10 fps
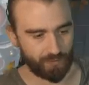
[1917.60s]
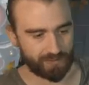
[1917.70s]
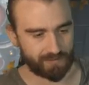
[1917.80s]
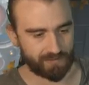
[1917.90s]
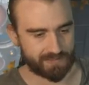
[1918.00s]

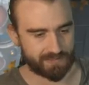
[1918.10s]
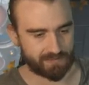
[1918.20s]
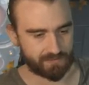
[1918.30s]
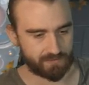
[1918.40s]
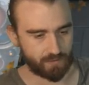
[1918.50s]
Red nowadays.
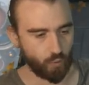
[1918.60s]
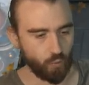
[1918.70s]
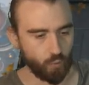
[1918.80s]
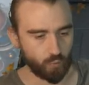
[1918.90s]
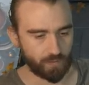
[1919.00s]

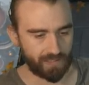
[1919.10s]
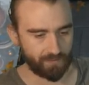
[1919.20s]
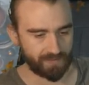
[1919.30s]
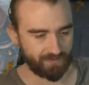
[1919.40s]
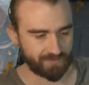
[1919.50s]
Ooh, now
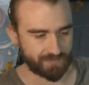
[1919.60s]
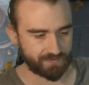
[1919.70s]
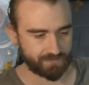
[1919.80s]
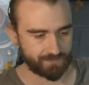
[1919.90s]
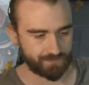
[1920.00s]
we have it there.